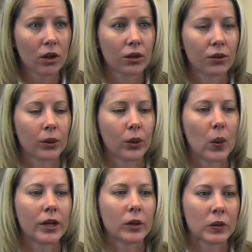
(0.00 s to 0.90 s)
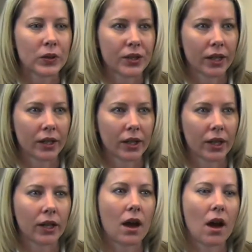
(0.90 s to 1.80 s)
through
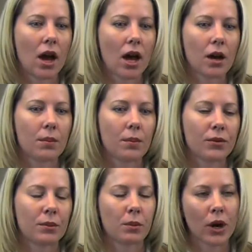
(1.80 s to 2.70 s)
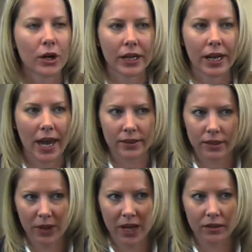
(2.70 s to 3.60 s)
understanding um, from a marketing
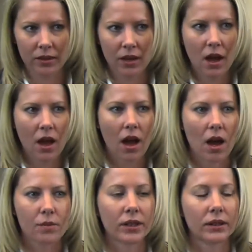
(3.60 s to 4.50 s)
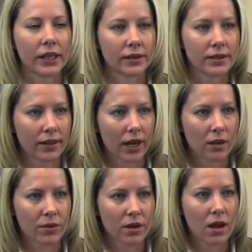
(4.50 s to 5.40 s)
aspect um, the landscape
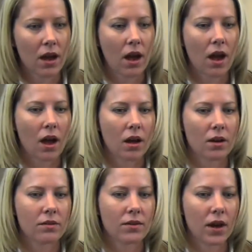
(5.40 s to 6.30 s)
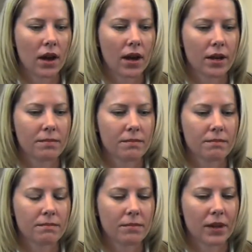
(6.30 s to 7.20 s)
of um,
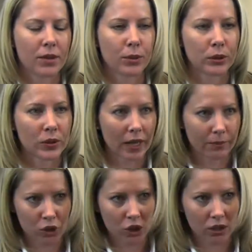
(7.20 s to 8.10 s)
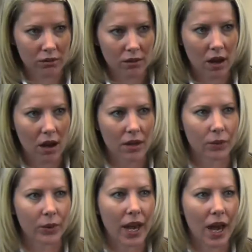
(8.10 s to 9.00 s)
and the perception uh, that
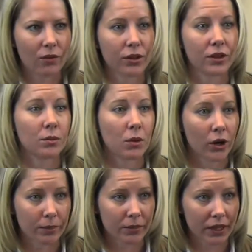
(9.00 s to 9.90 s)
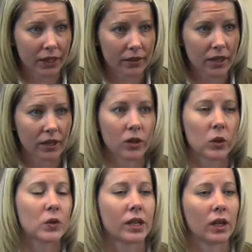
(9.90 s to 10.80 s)
we have within the marketplace and
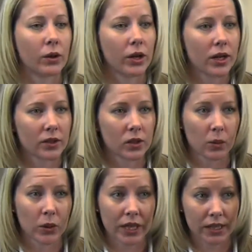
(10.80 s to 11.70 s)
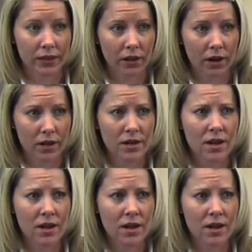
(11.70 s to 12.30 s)
understanding what our customer needs are,